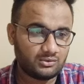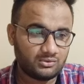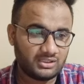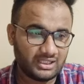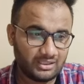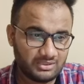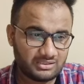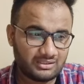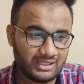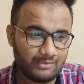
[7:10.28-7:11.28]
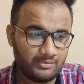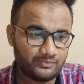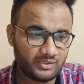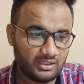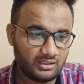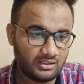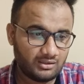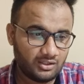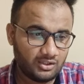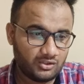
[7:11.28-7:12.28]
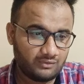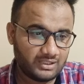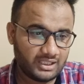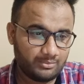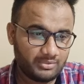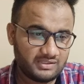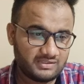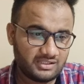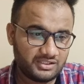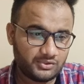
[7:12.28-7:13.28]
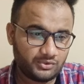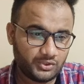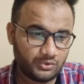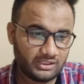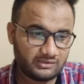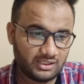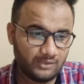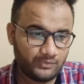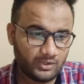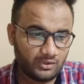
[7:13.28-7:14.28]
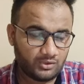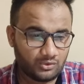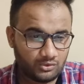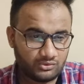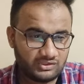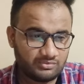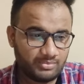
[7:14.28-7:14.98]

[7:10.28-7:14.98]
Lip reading: go to the admission tab. Here you will get Pgcet 2023. Go to this